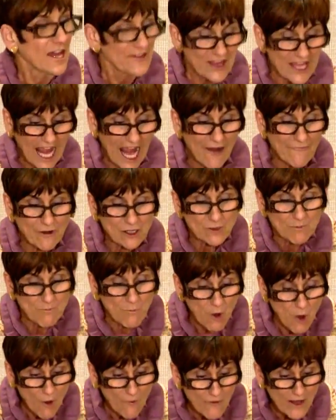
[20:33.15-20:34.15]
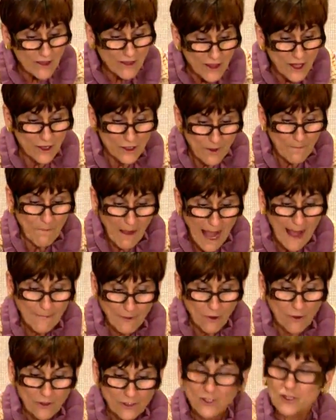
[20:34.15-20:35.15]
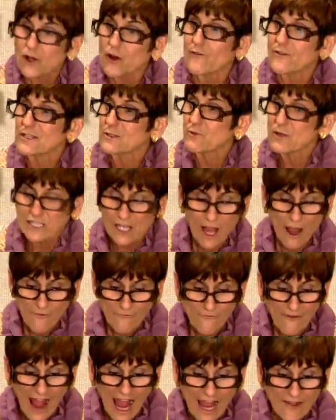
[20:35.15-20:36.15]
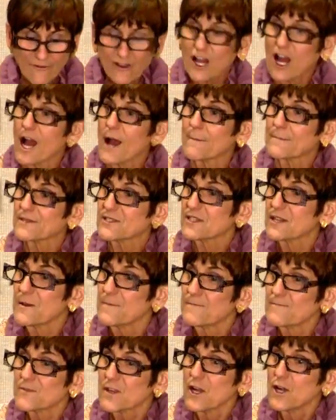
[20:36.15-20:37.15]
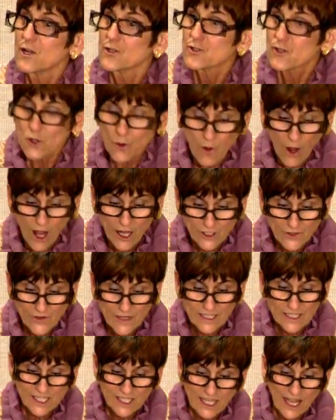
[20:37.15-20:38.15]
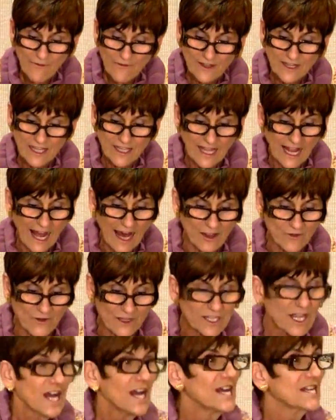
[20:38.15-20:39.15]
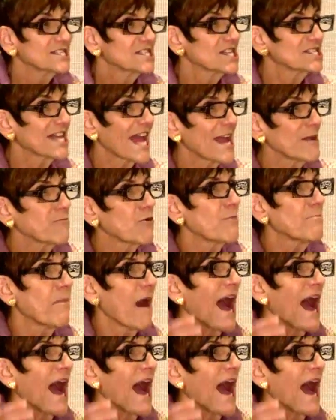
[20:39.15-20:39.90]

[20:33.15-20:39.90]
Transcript: The average movie theater popcorn service was five cups, 270 calories. Today, we're